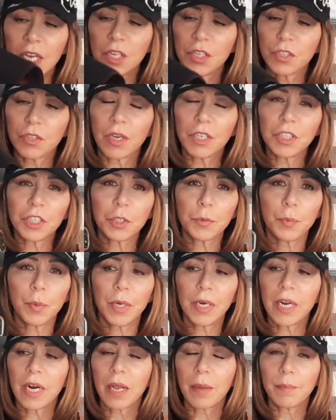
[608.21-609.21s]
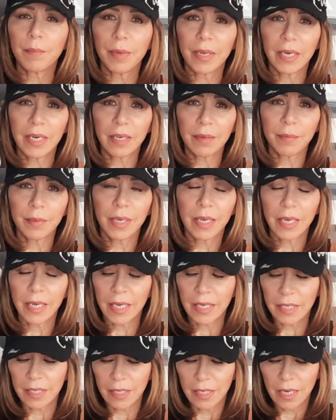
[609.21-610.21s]
So I just put it on medium
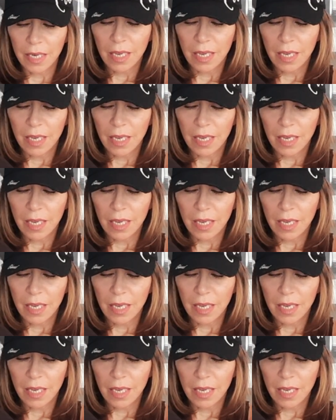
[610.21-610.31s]
heat.